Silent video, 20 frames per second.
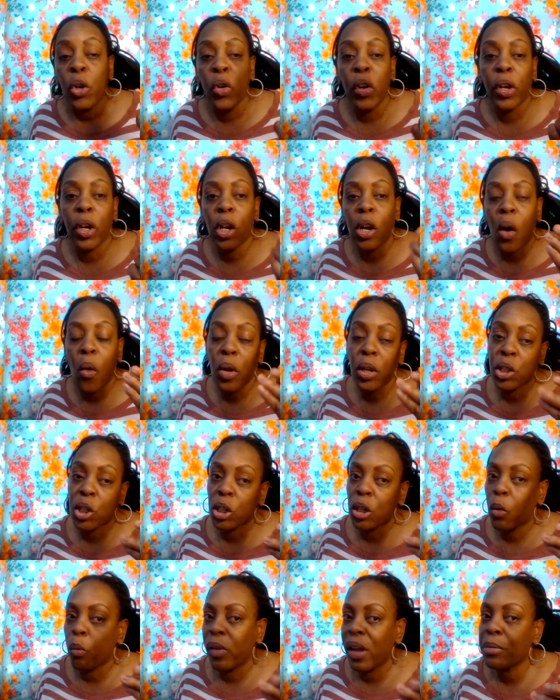you can go onto
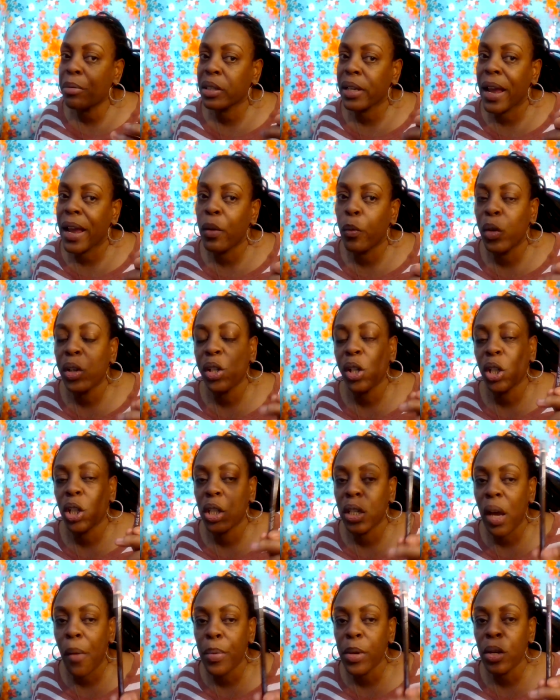the website which is
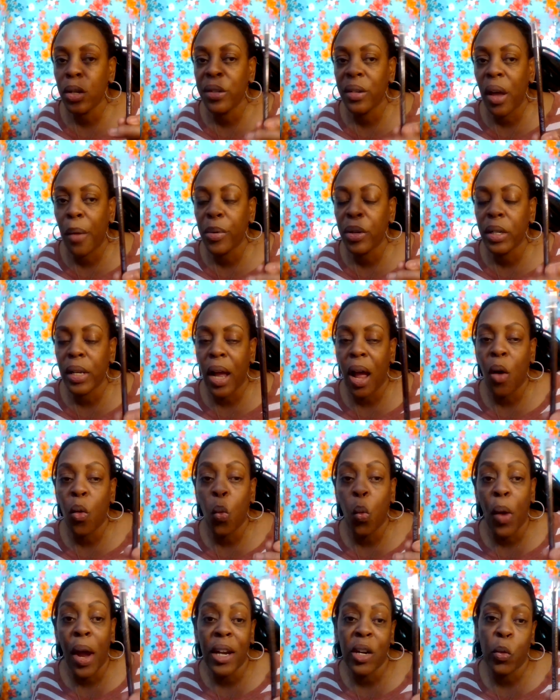
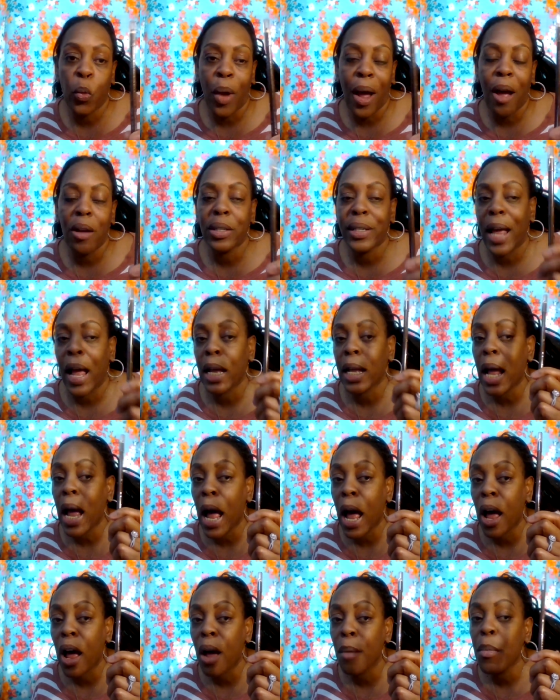
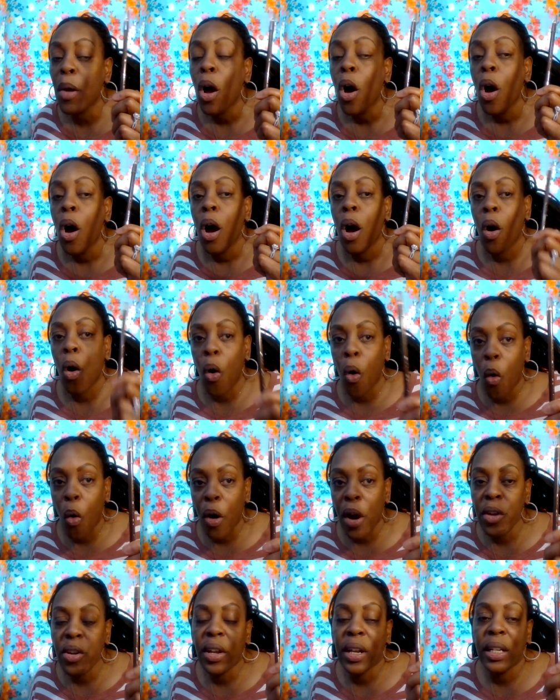www.wetandwild.com,
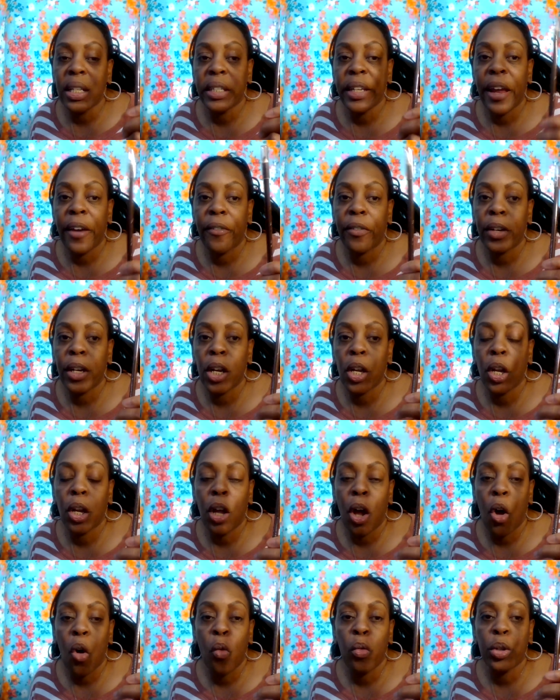or you can definitely
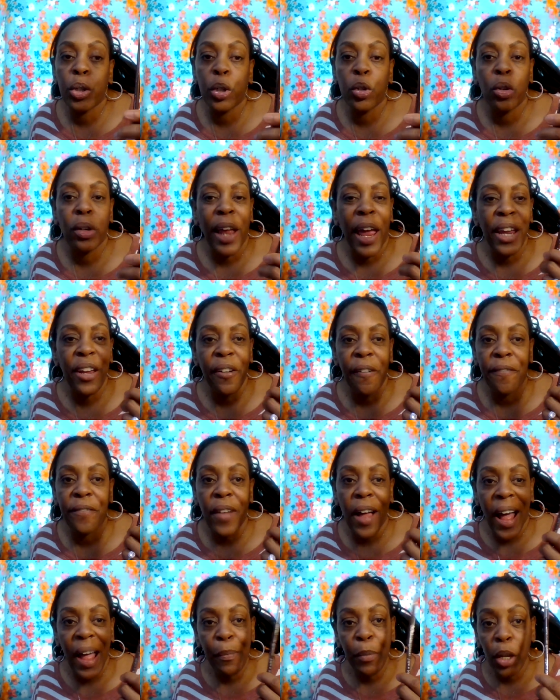go to like your
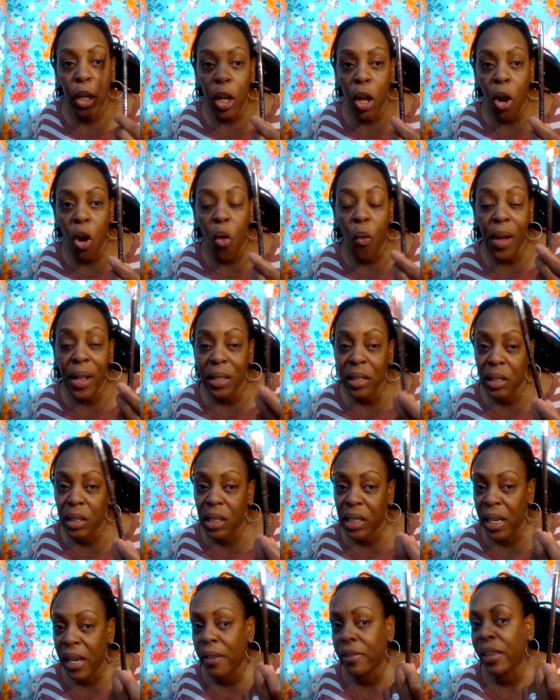five below and
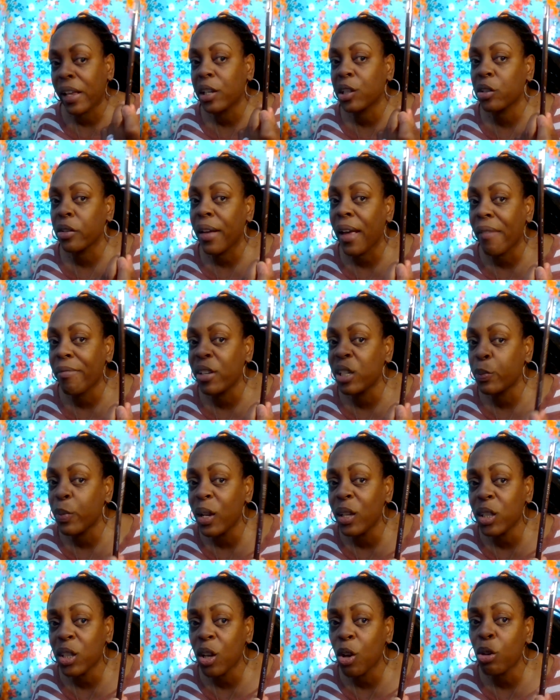see if they still have these
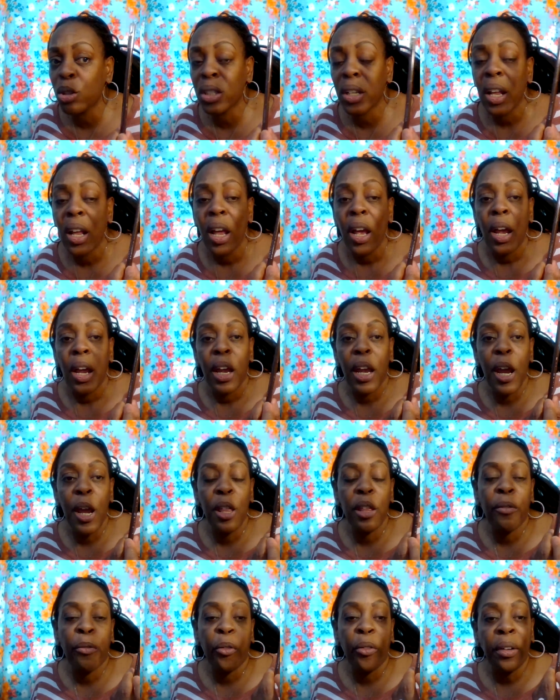pencils
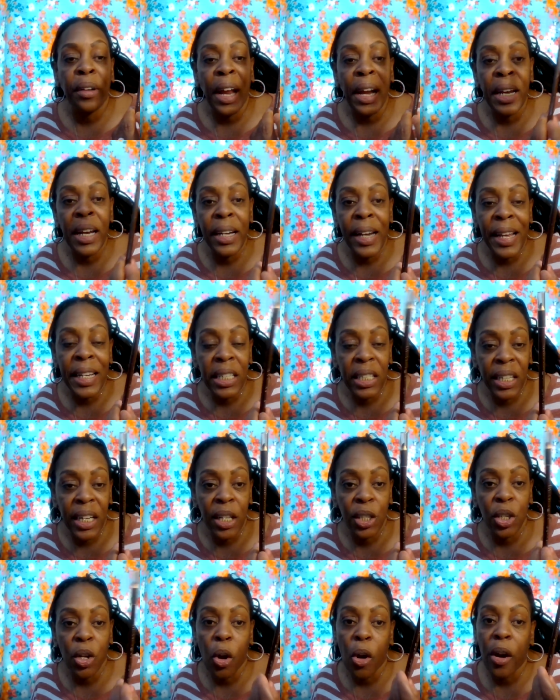either for 99
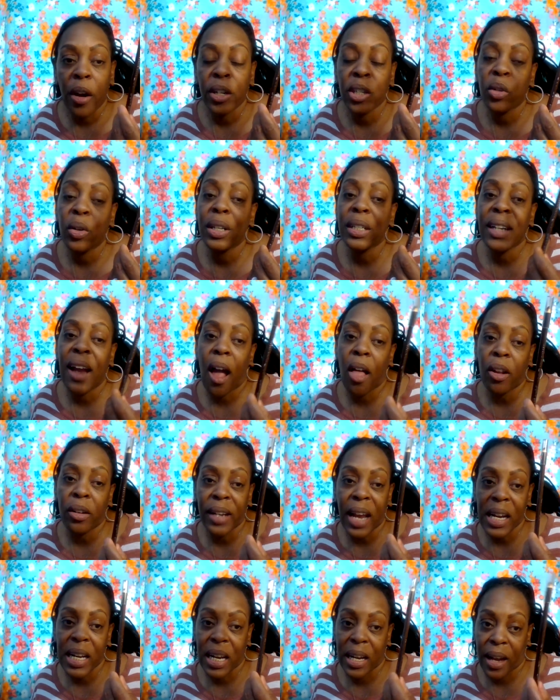cents or to a dollar
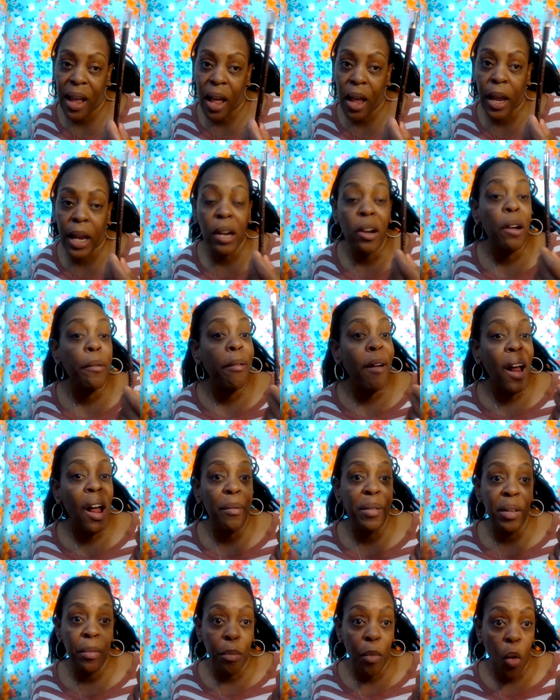ninety nine, or
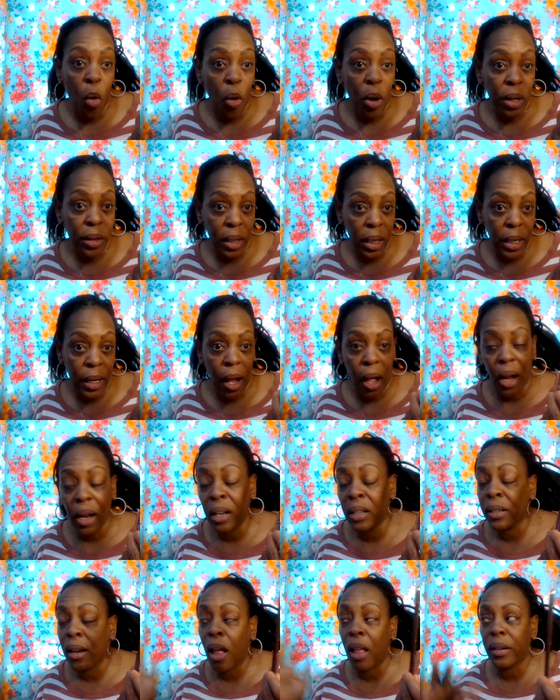probably more than
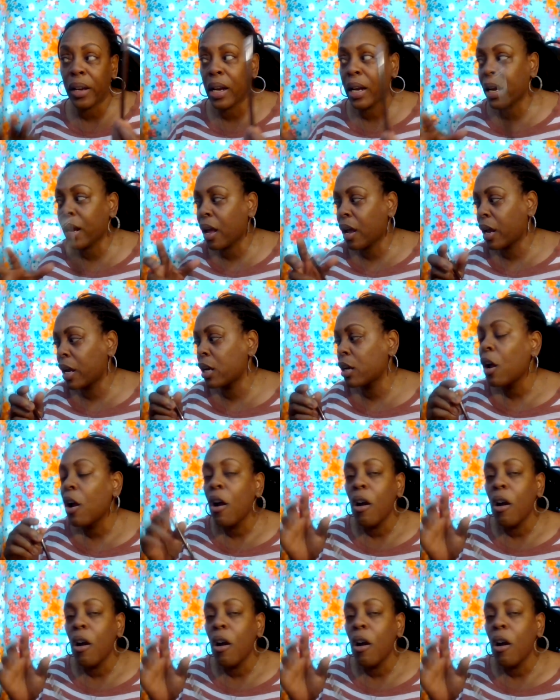a dollar ninety nine